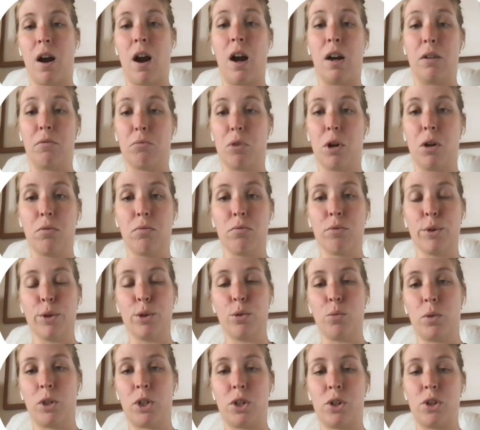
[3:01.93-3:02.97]
on-road route,
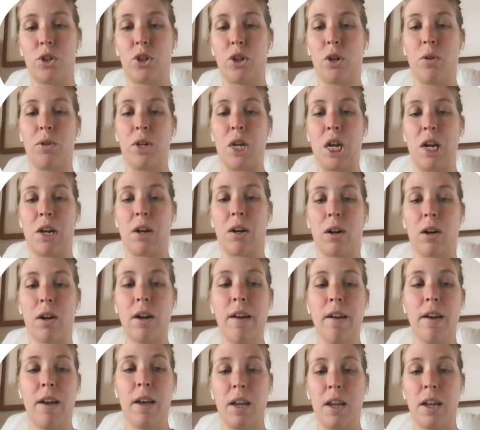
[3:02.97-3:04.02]
which is shown here
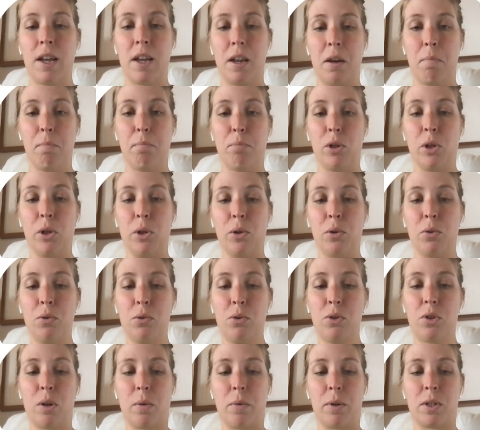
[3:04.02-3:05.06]
in blue.
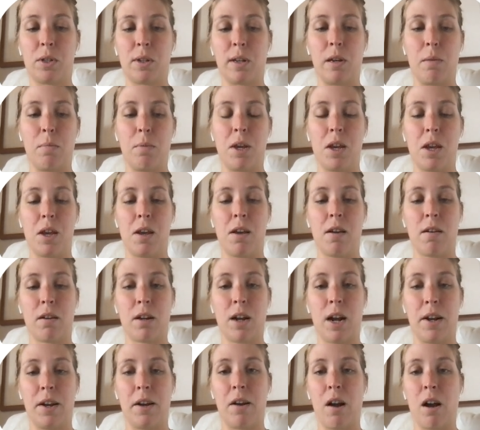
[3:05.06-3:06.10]
So it's going to be
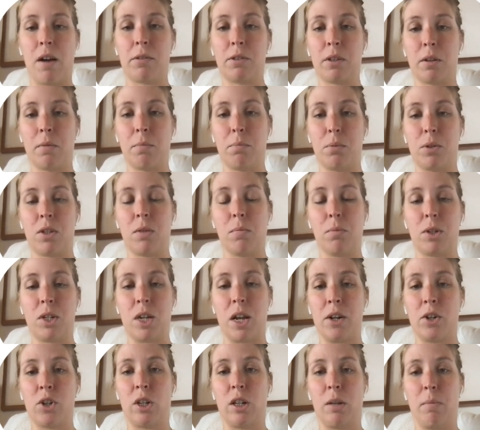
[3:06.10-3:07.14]
cutting off a
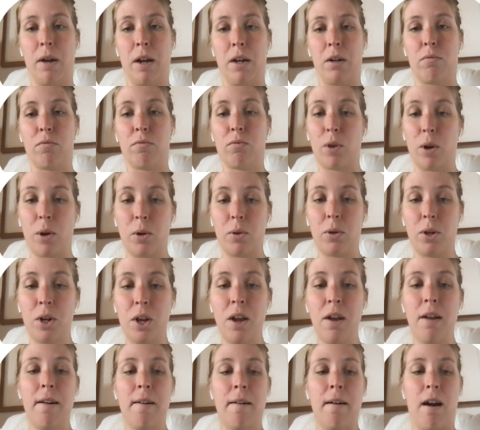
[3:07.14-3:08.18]
substantial amount of road
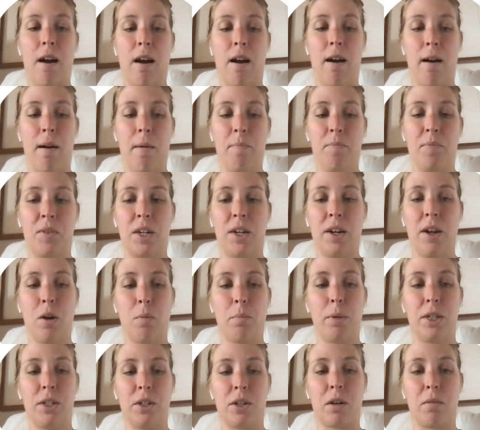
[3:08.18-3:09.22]
and
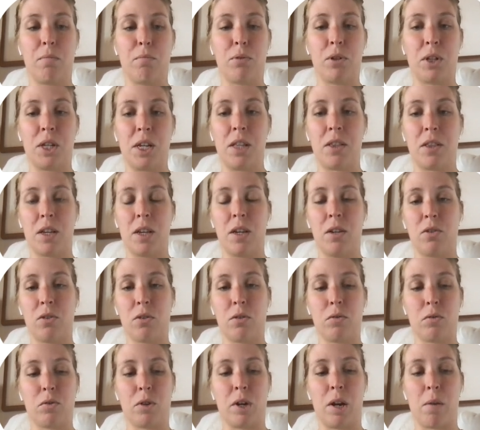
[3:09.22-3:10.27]
helping to complete the East
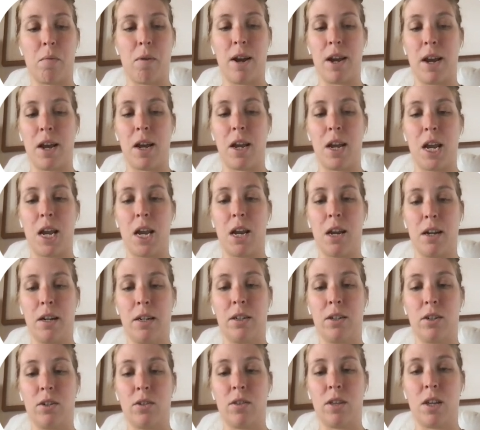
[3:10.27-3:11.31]
Coast Greenway
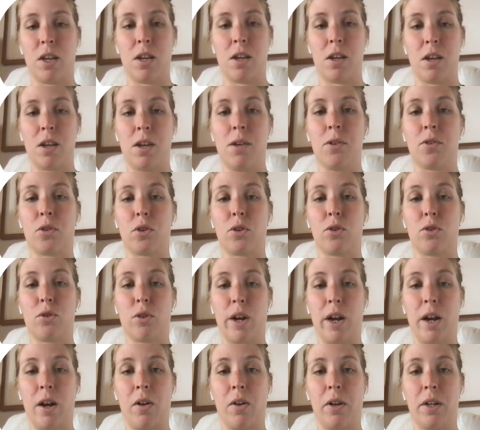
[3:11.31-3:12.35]
and the Eastern
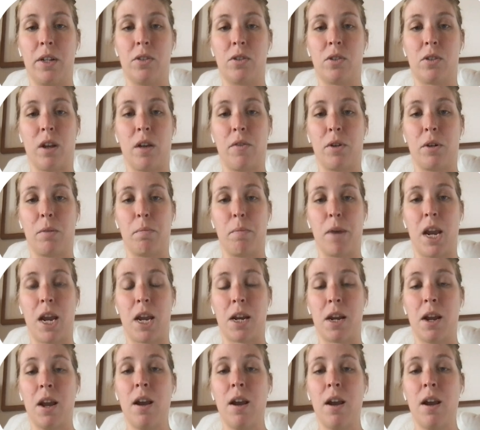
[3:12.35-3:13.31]
Trail in southern Maine,